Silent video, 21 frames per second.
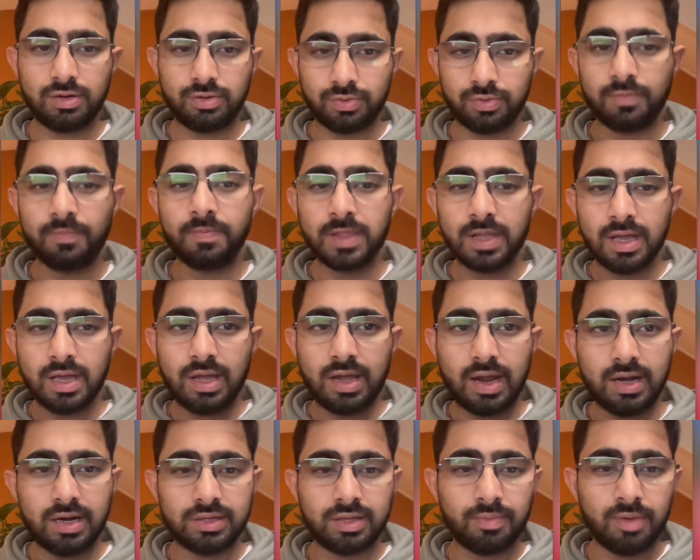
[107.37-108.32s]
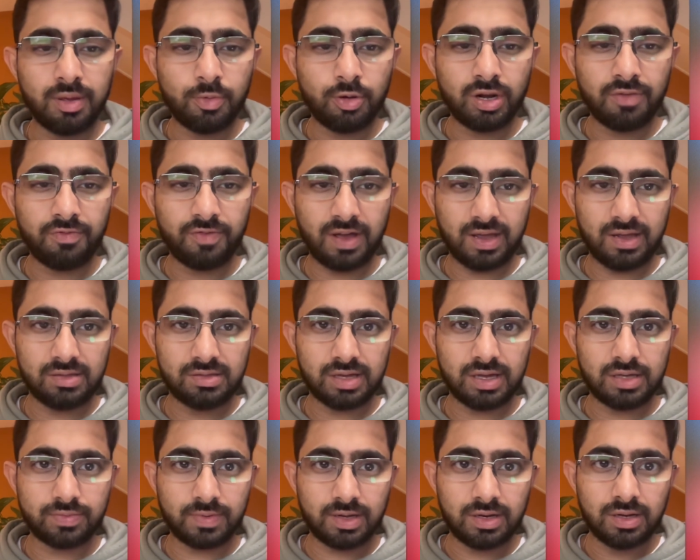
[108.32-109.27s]
to edit the memory files
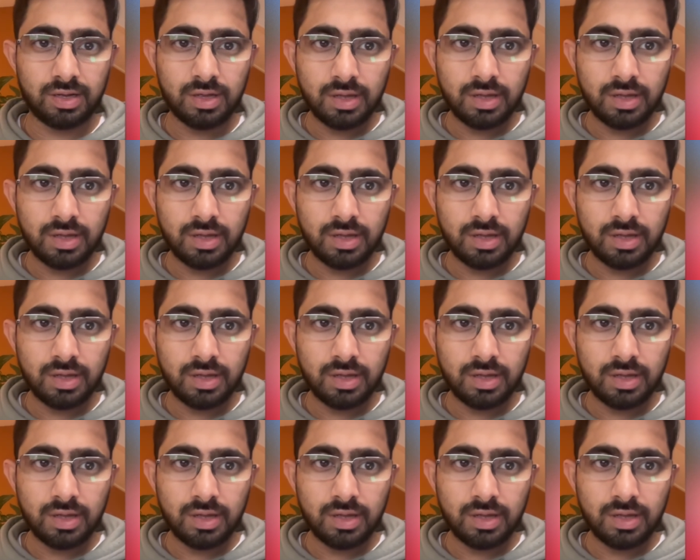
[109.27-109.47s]
as well.